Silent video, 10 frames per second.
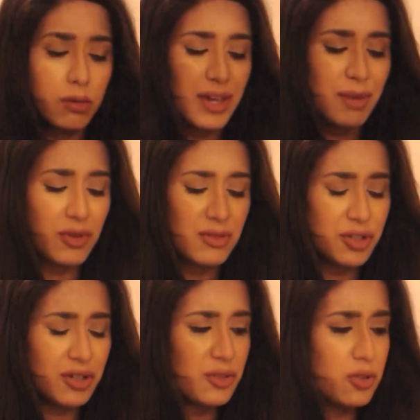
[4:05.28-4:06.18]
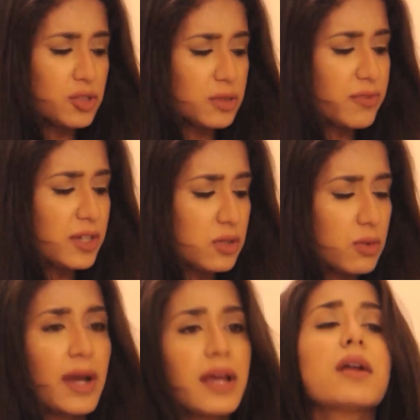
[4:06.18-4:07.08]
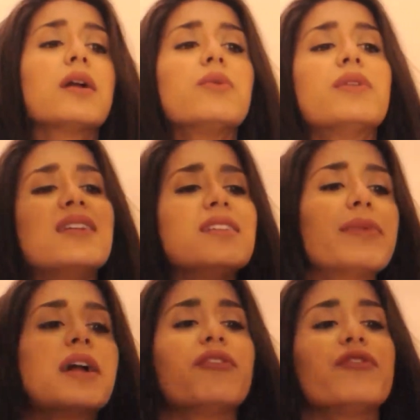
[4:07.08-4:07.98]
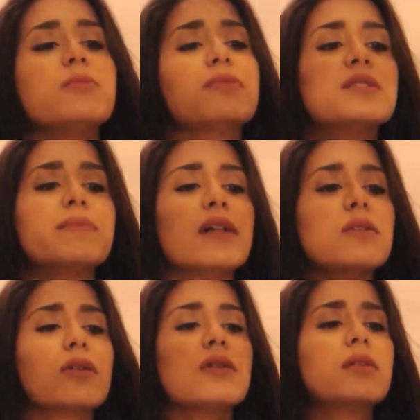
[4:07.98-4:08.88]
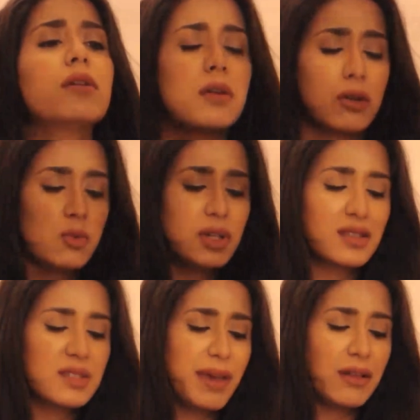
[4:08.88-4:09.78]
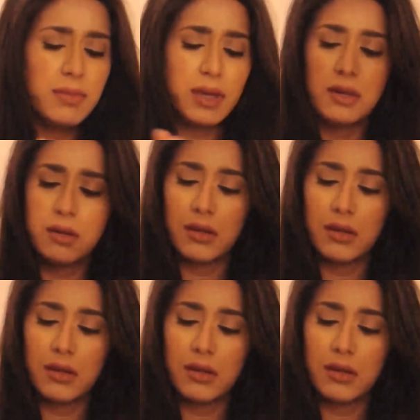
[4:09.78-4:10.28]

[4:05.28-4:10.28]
Wait, I'm doing a YouTube video. Why not put any perfume and smell good? No one can smell me.